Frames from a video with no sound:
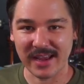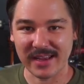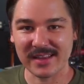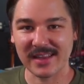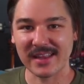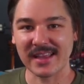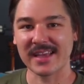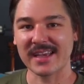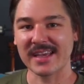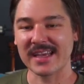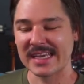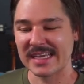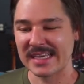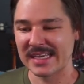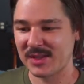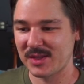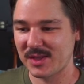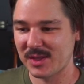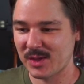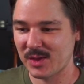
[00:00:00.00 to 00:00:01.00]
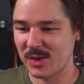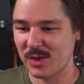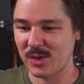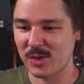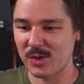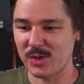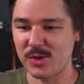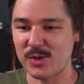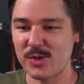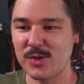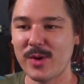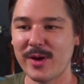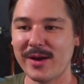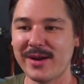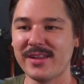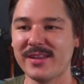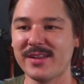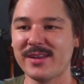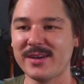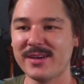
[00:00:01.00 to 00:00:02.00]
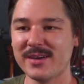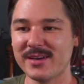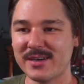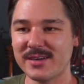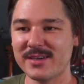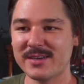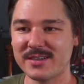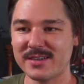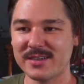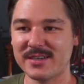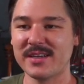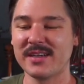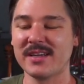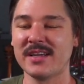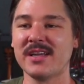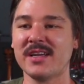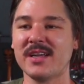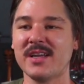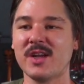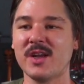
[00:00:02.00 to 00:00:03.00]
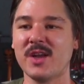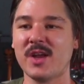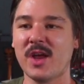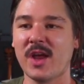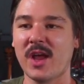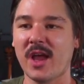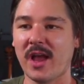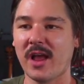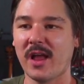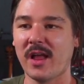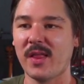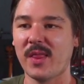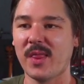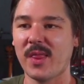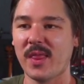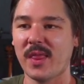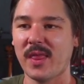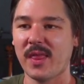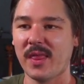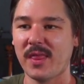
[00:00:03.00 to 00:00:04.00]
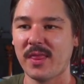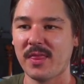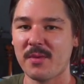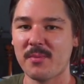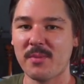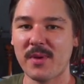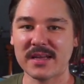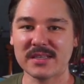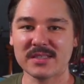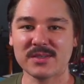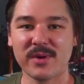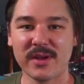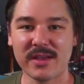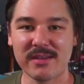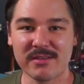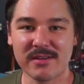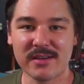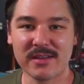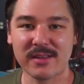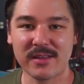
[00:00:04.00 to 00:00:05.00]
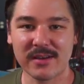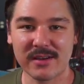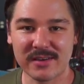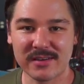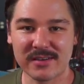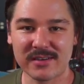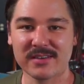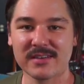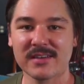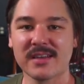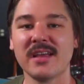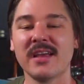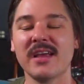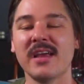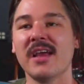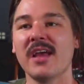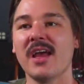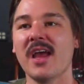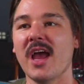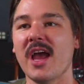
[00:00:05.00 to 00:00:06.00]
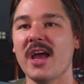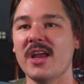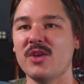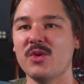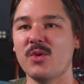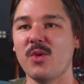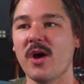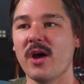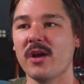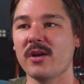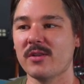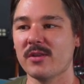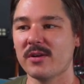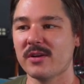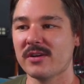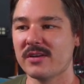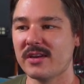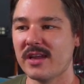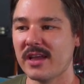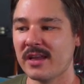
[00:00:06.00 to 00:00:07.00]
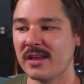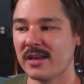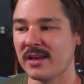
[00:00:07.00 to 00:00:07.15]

Like, you want to learn the best way you can learn, and you want to learn it